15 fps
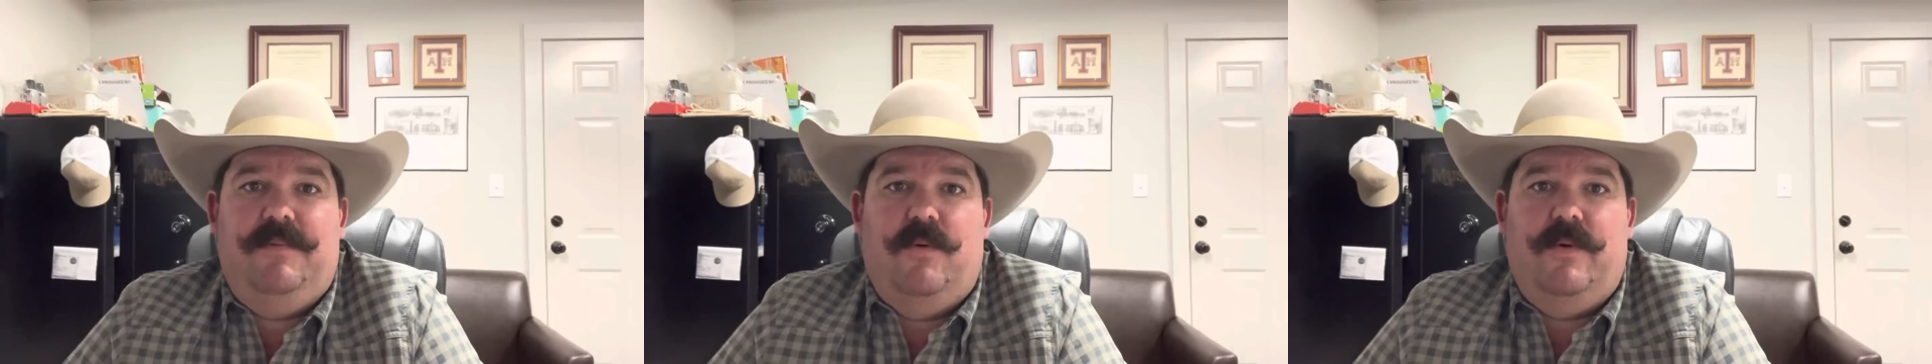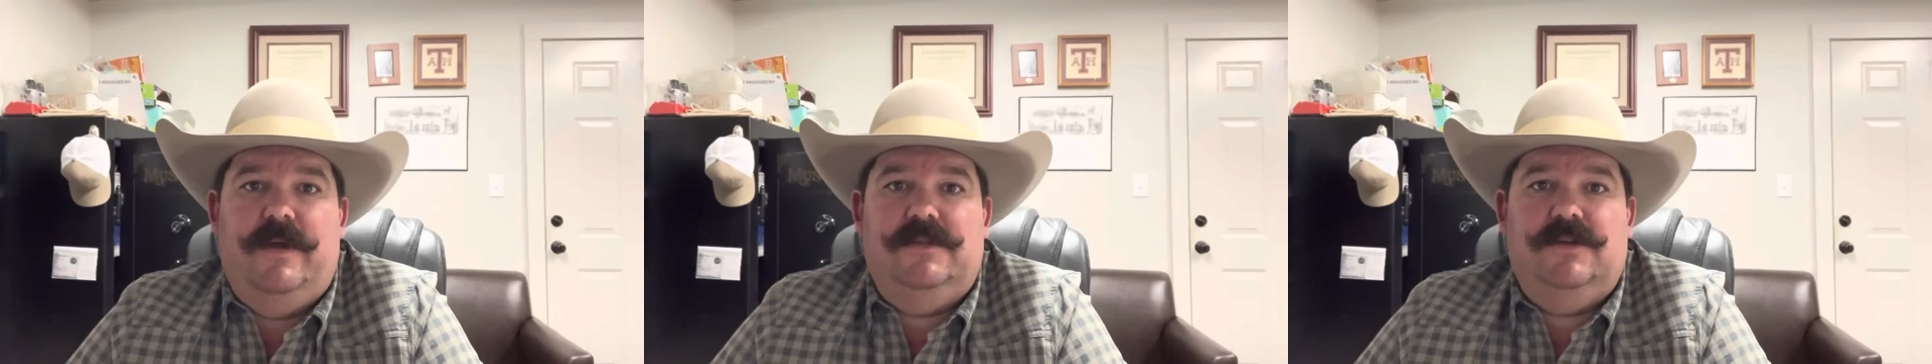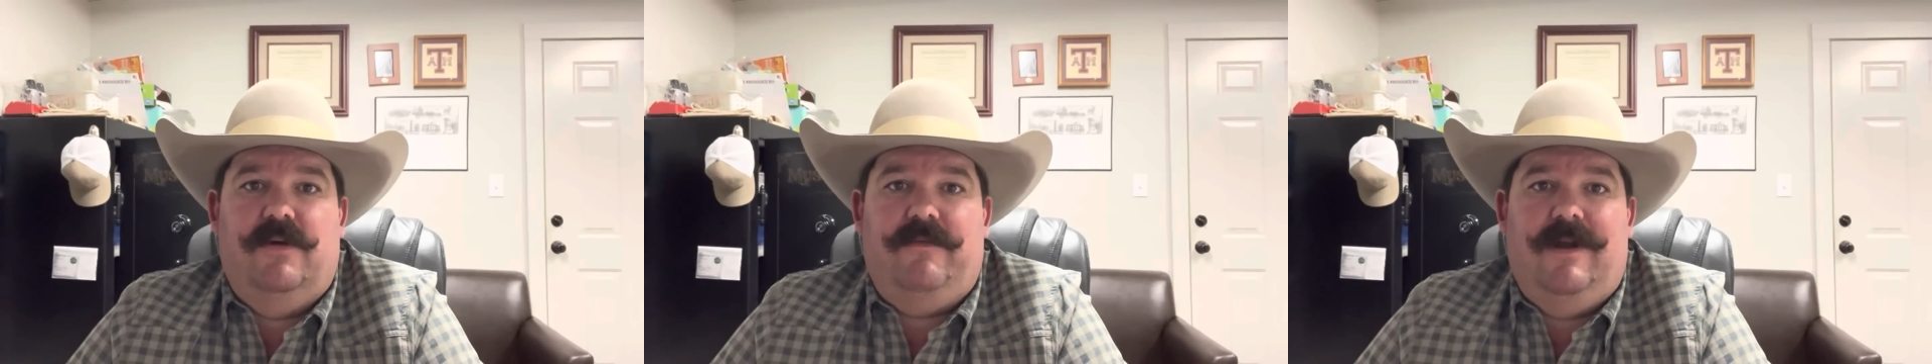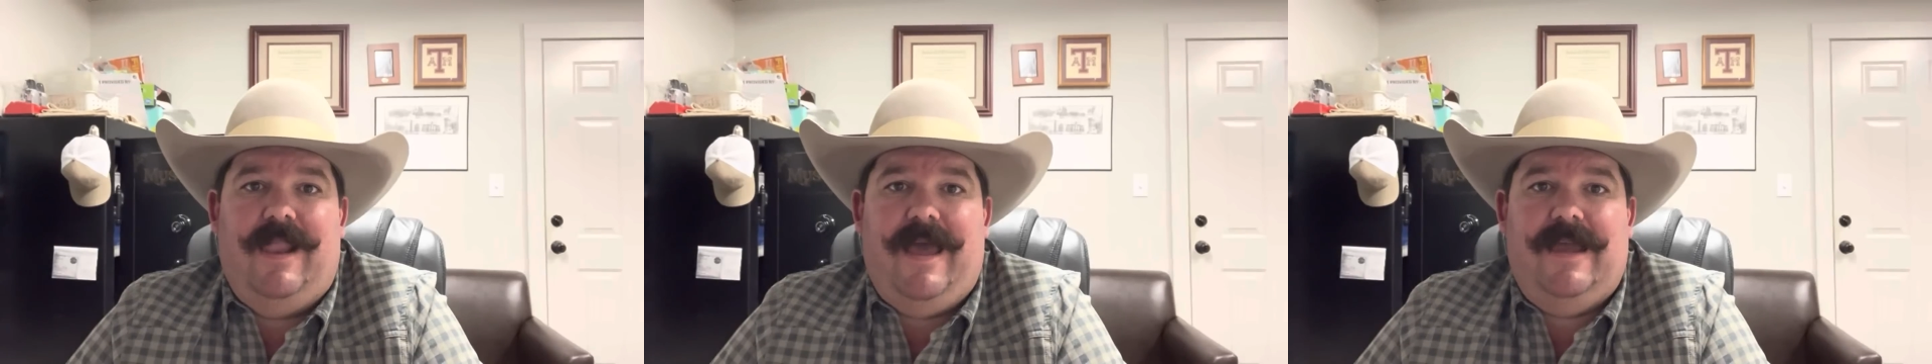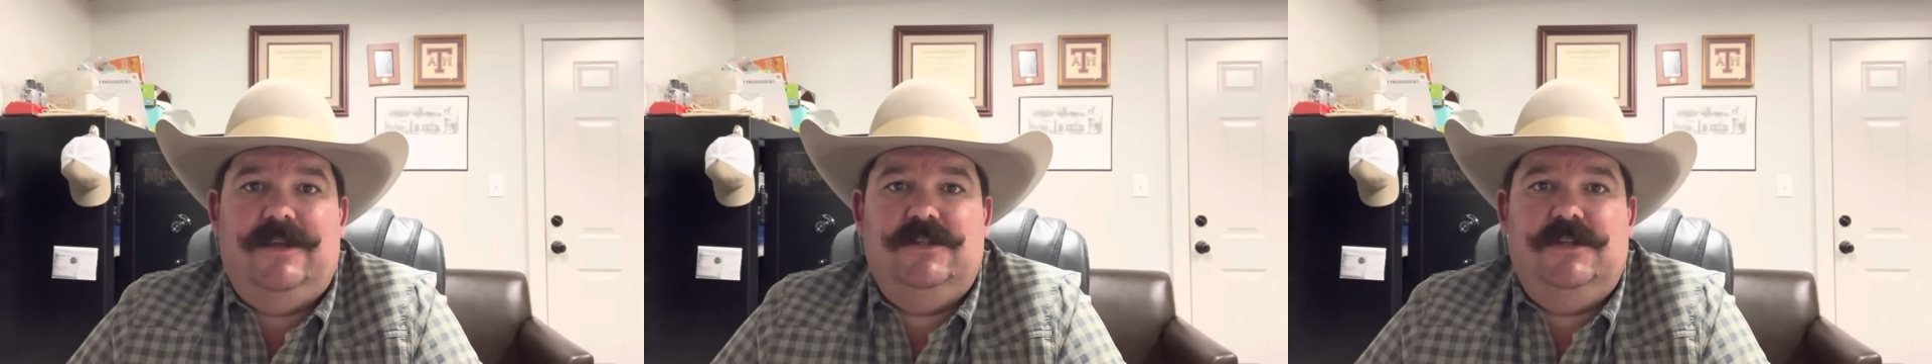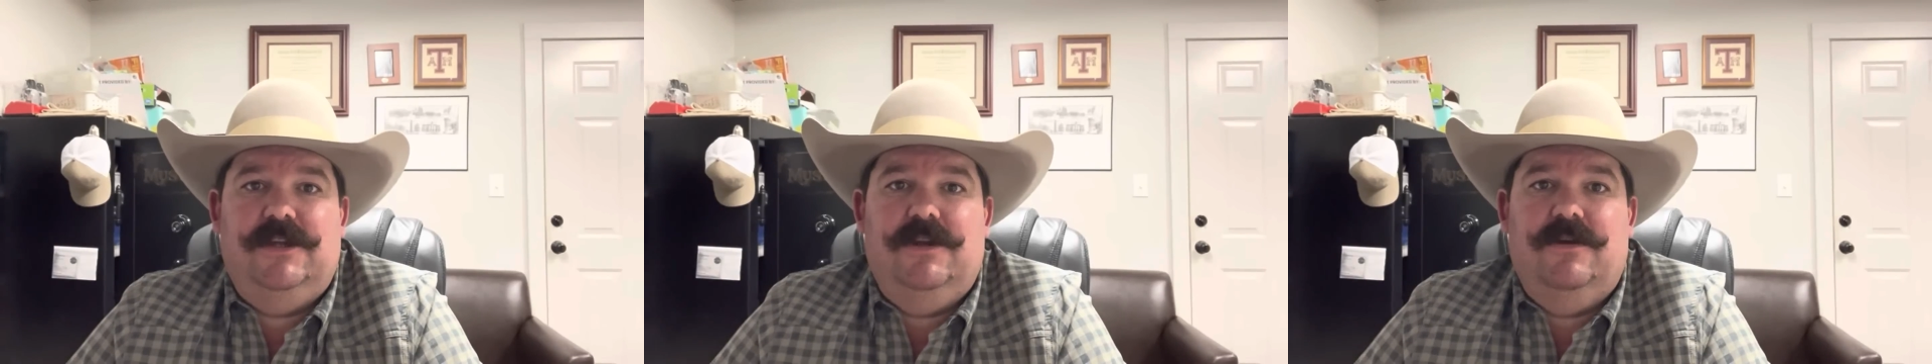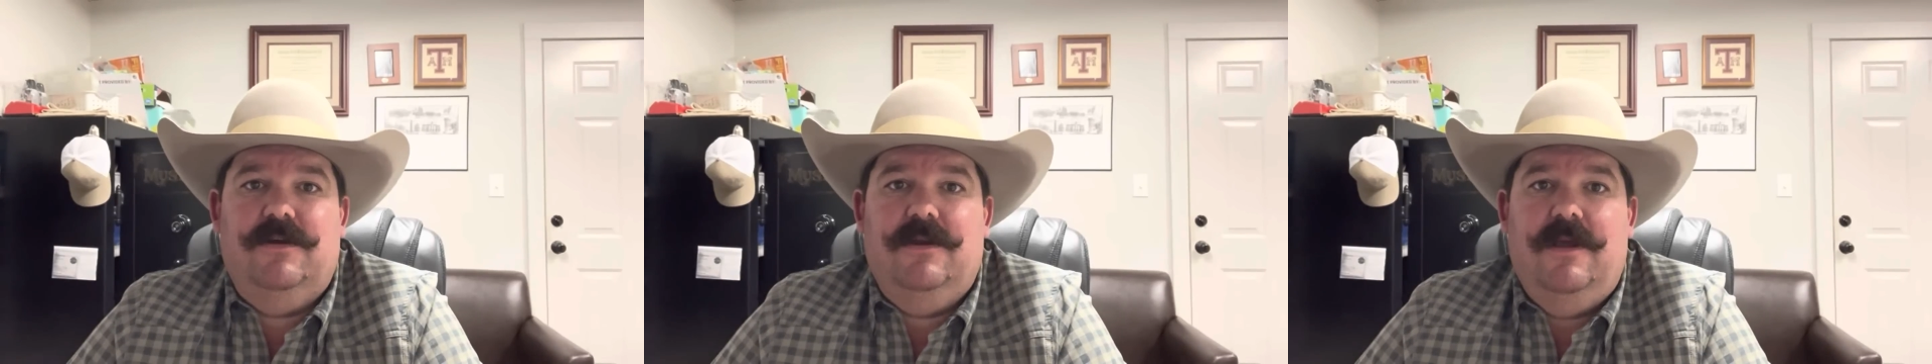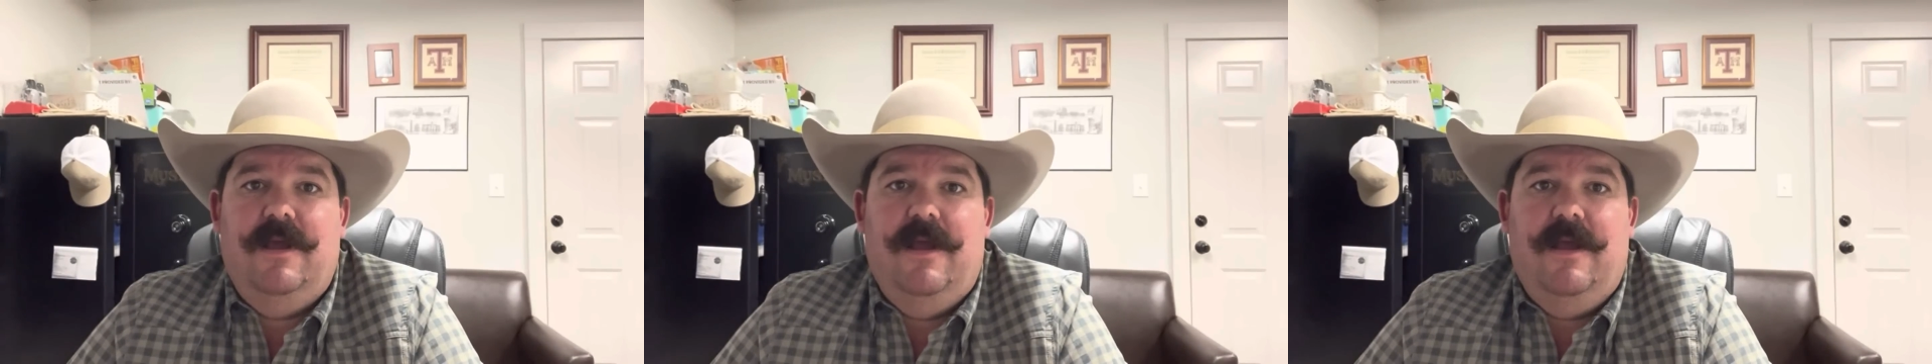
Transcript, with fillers: points over last year.